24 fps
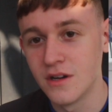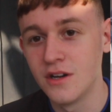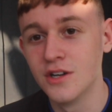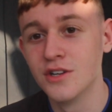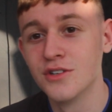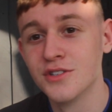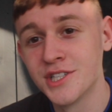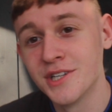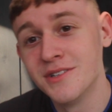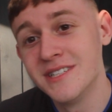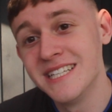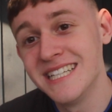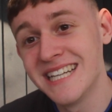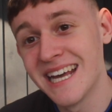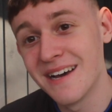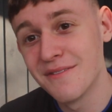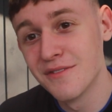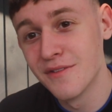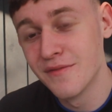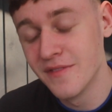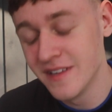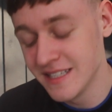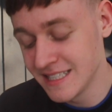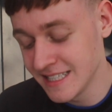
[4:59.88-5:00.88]
I also did have
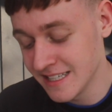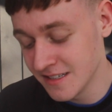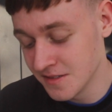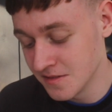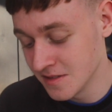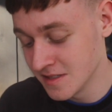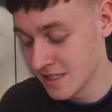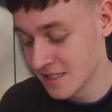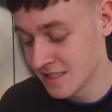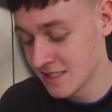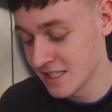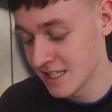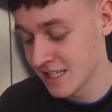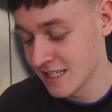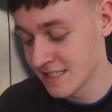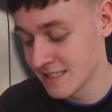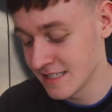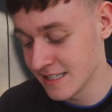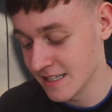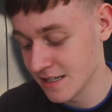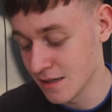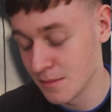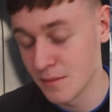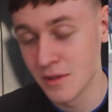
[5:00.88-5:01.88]
a visitor in, as you can
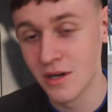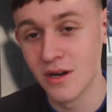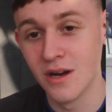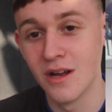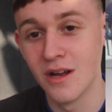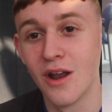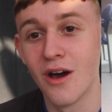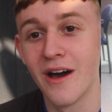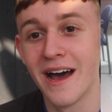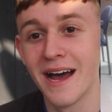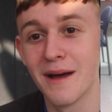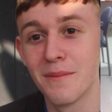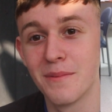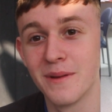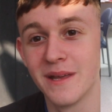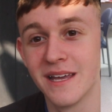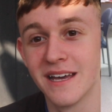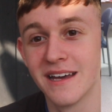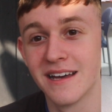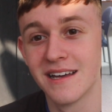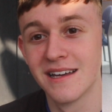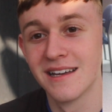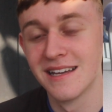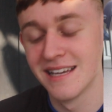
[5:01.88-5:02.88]
see, I'm lot
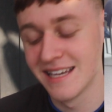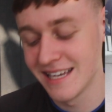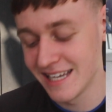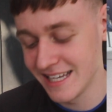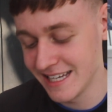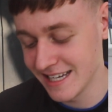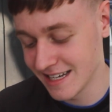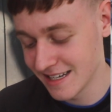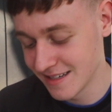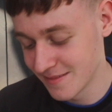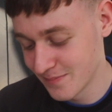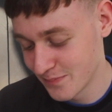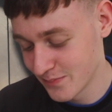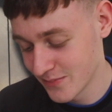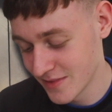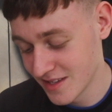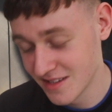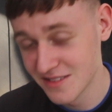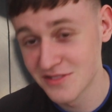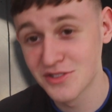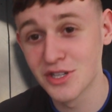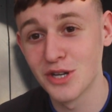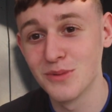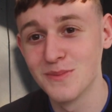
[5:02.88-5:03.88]
happier here.
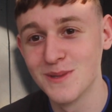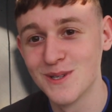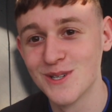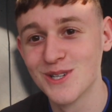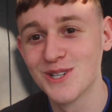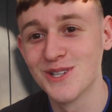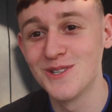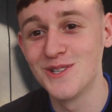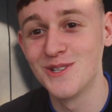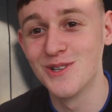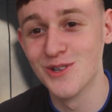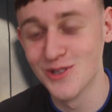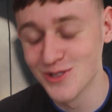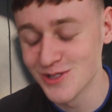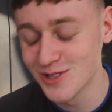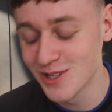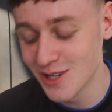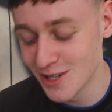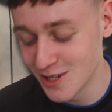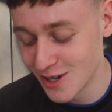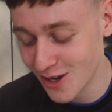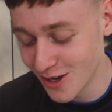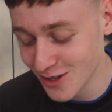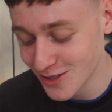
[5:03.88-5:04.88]
Time you look
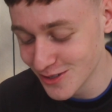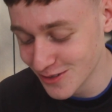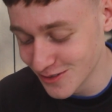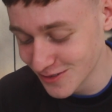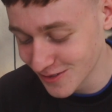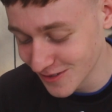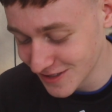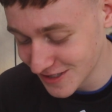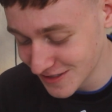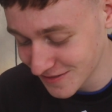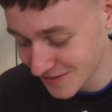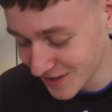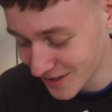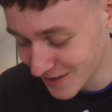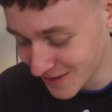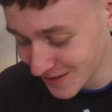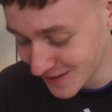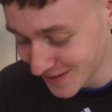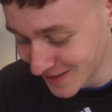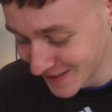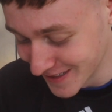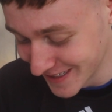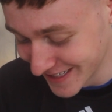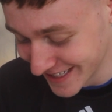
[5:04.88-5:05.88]
a lot younger on this
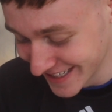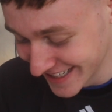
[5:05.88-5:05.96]
photo.